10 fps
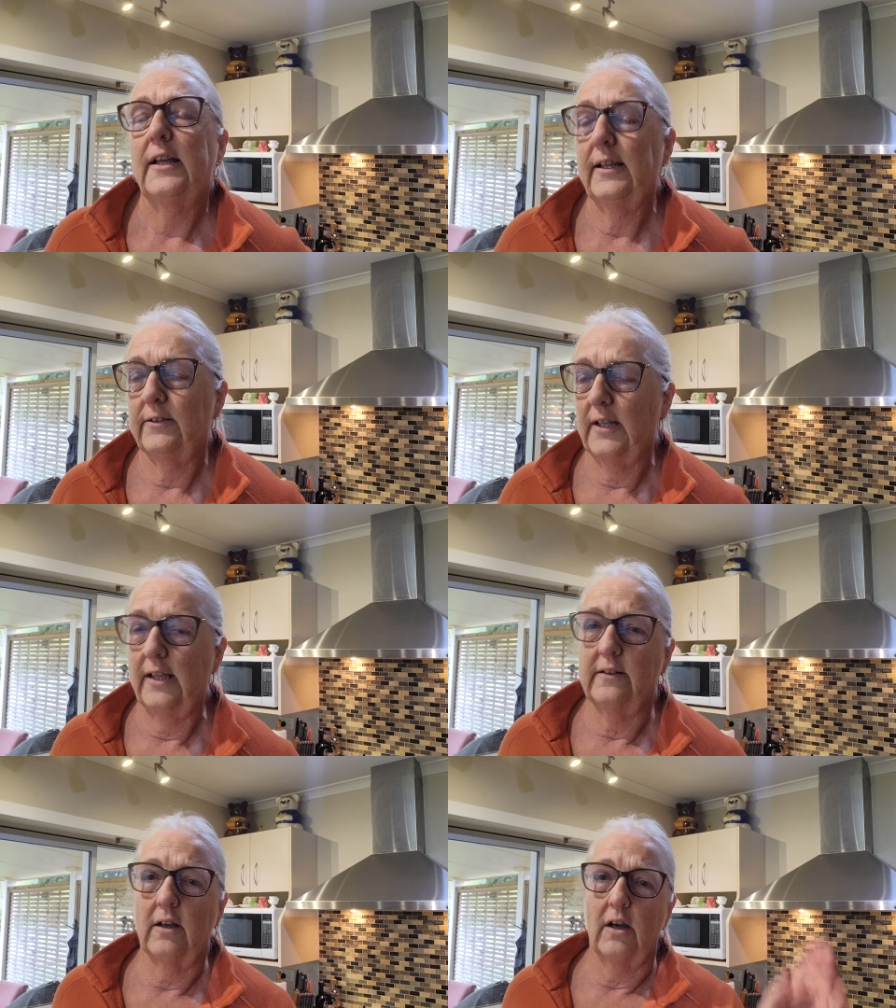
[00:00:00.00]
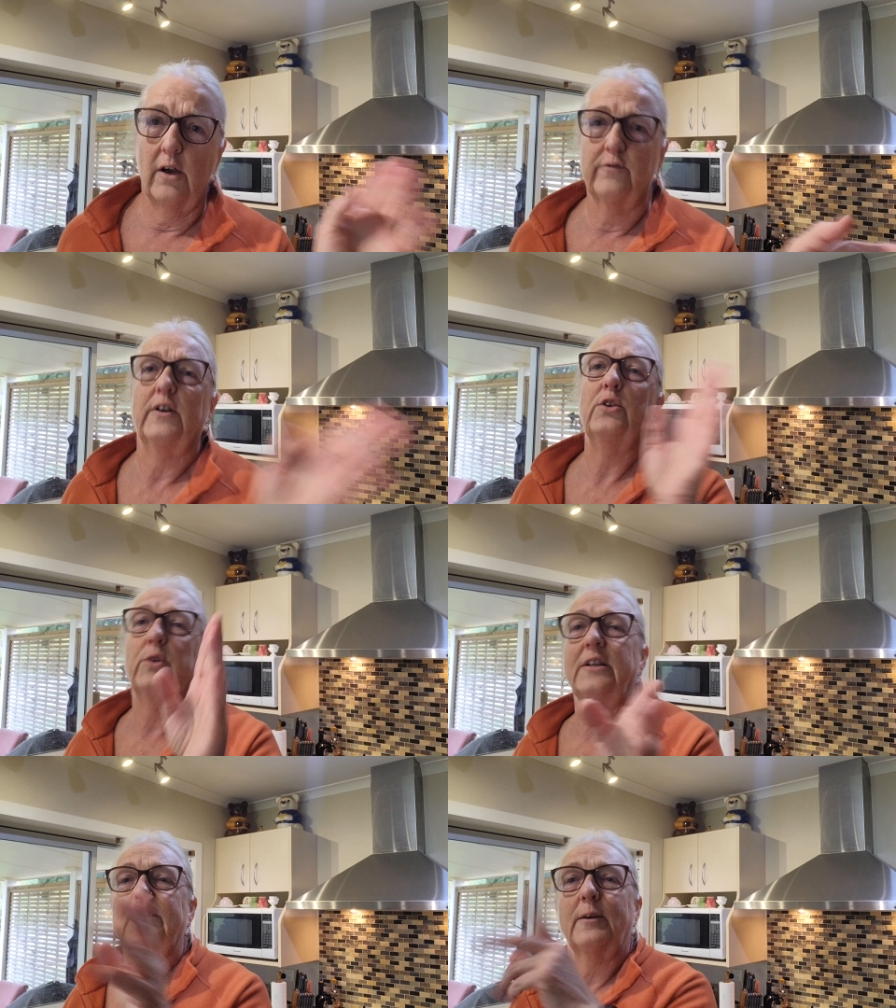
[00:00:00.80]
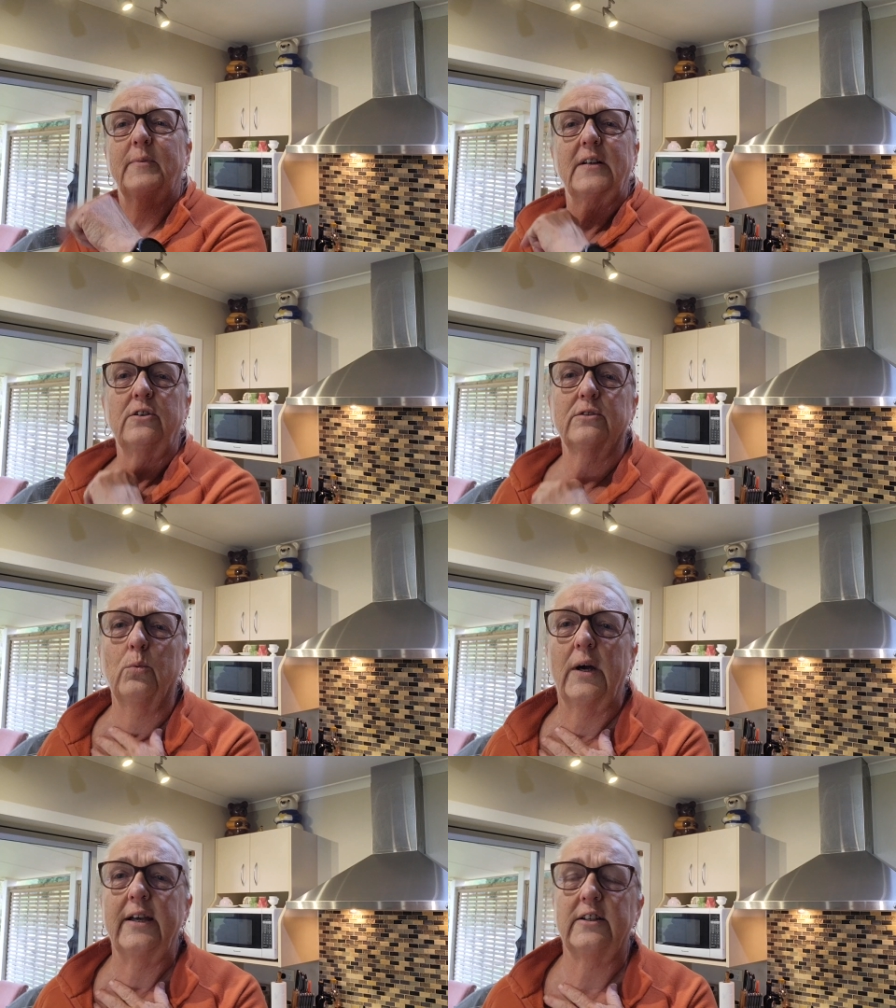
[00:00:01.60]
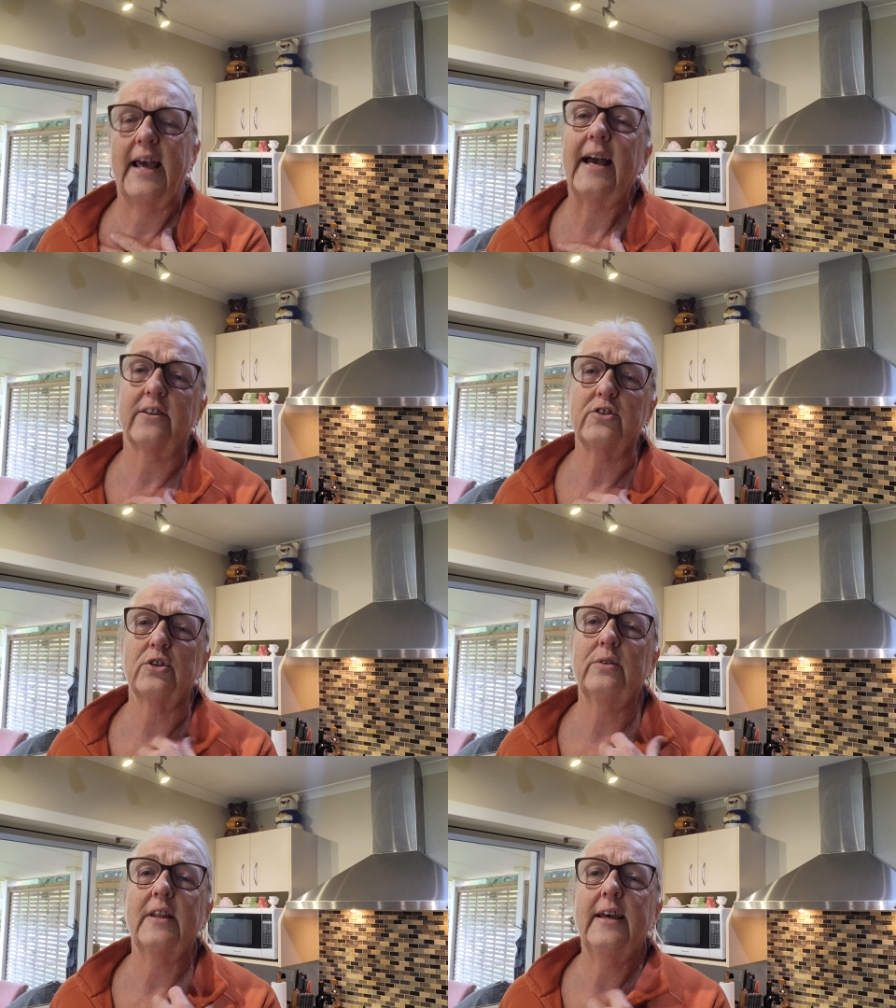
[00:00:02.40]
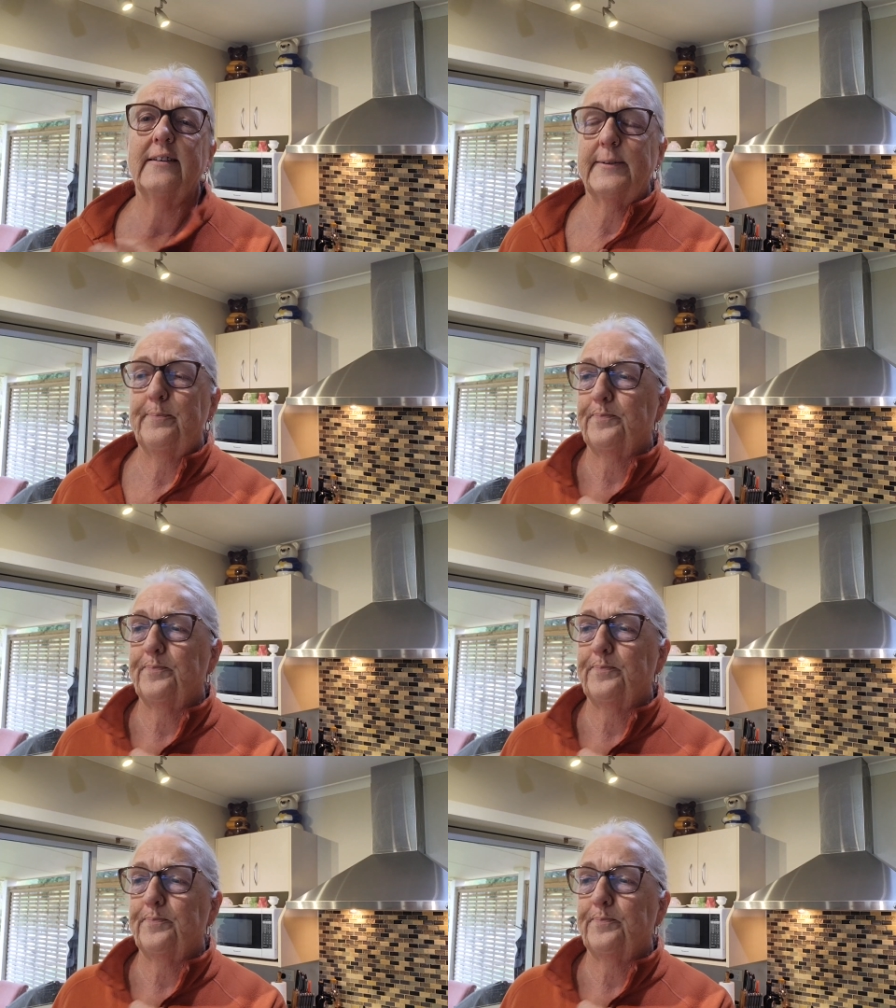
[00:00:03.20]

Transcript: Uh, and hopefully you'll get tips along the way on how to do that.